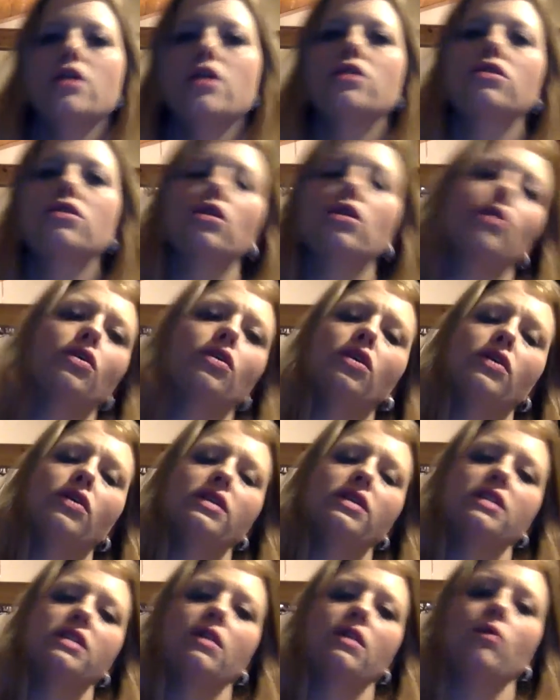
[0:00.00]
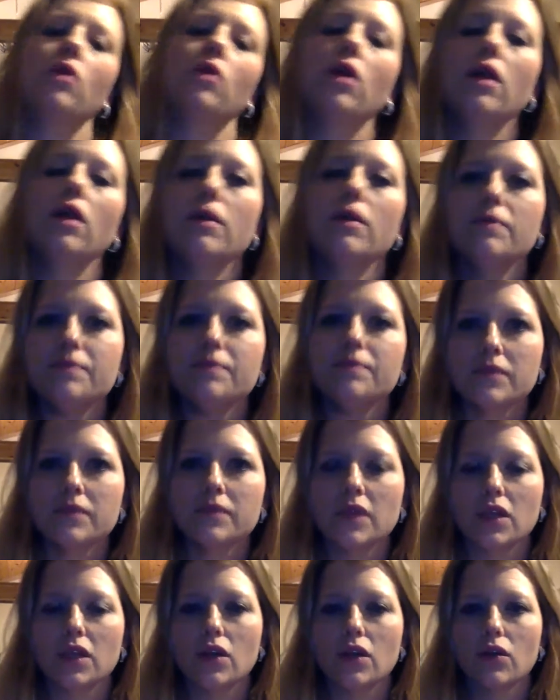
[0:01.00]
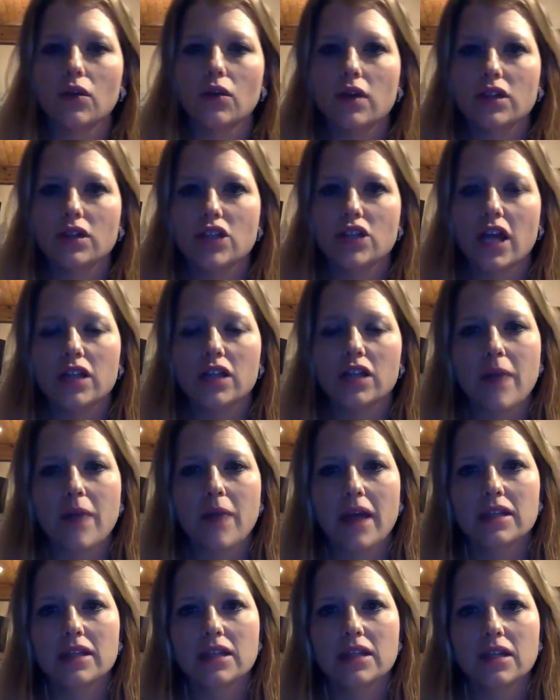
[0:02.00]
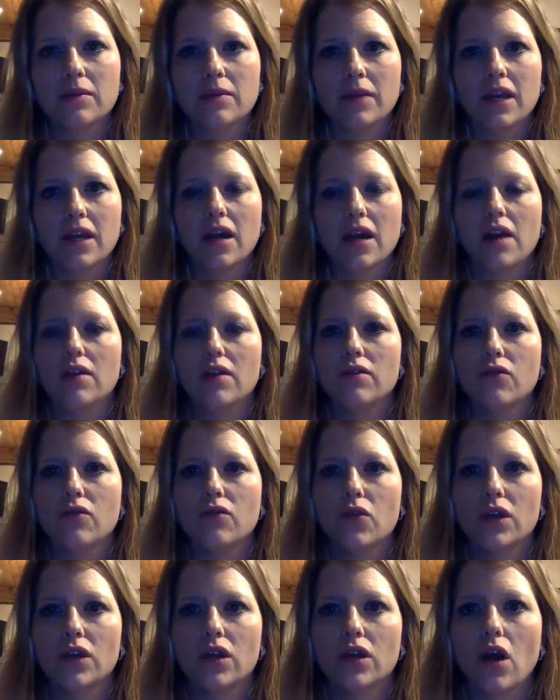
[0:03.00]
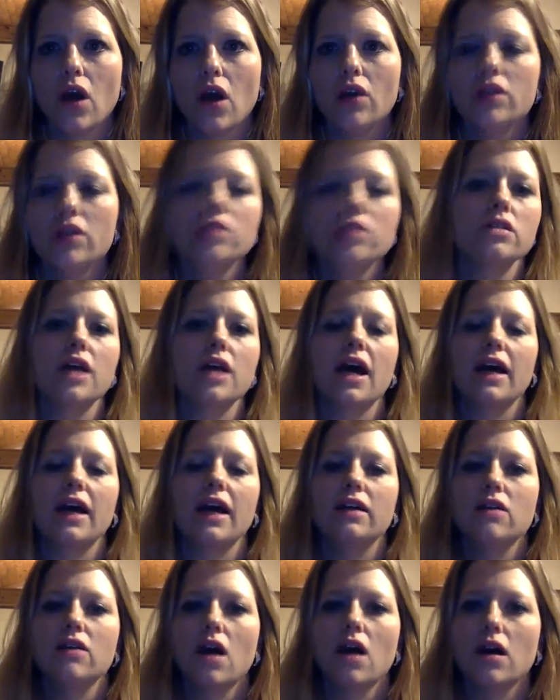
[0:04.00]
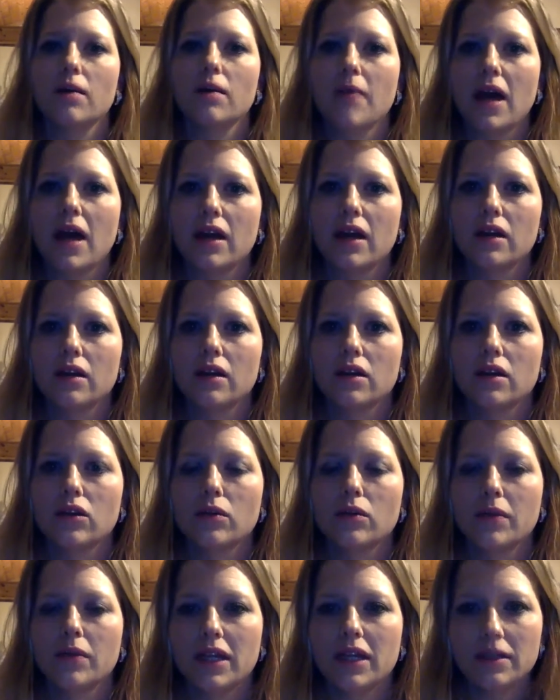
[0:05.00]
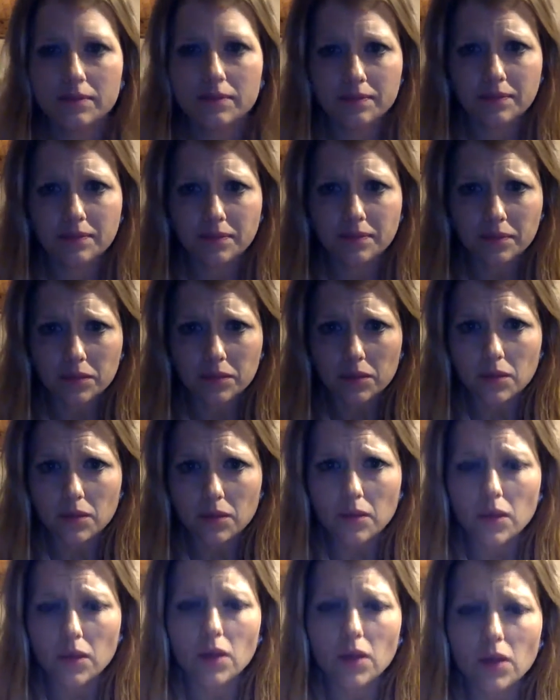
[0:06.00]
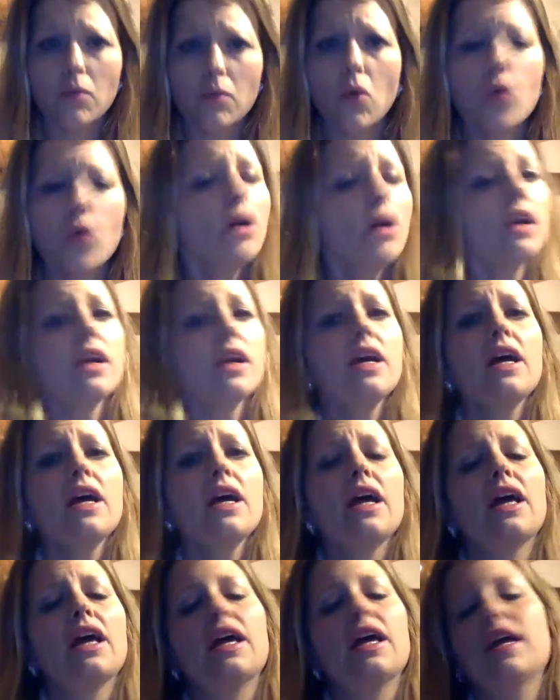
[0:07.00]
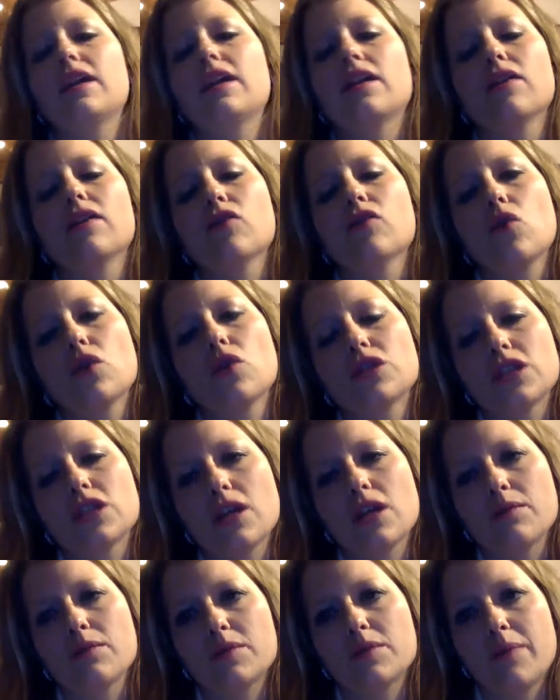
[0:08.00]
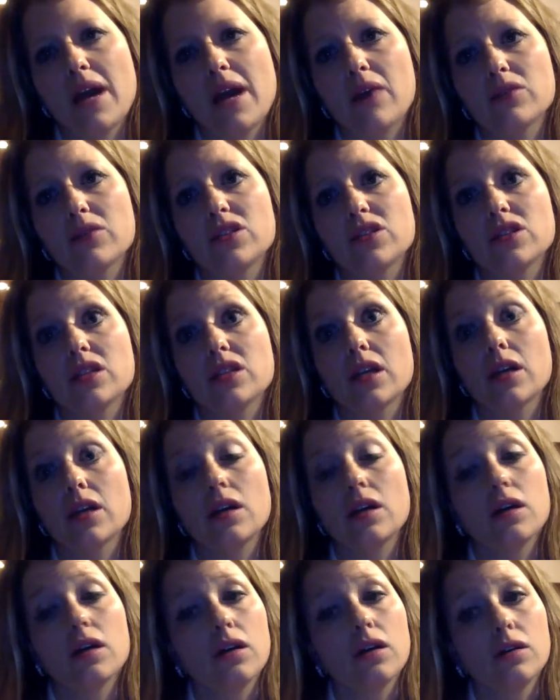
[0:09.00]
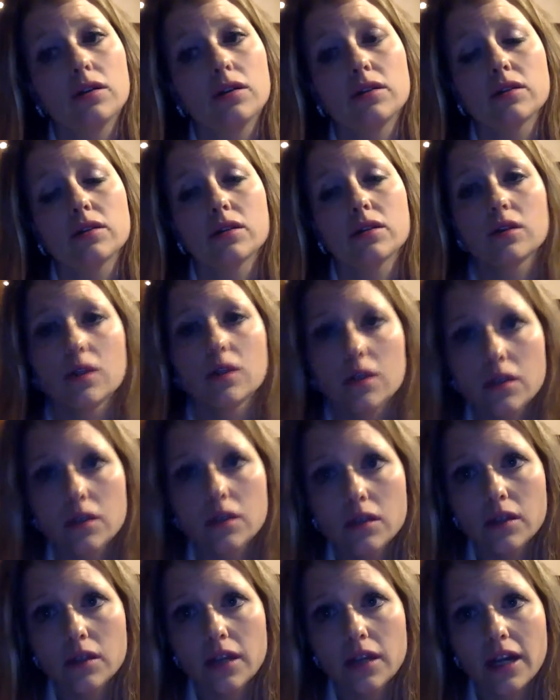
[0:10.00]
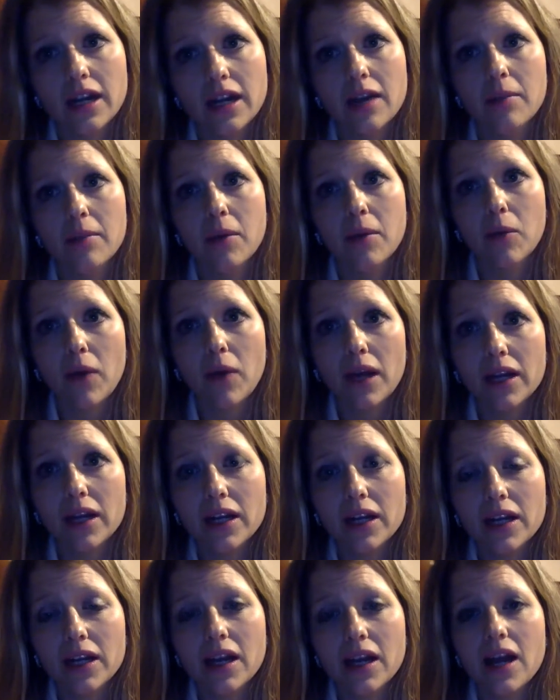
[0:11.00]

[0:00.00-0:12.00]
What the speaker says: So, I said, well, the challenge pack's going to be $140. I talk about it a little bit more. And of course she comes back with just like, oh, girl, I got my wedding.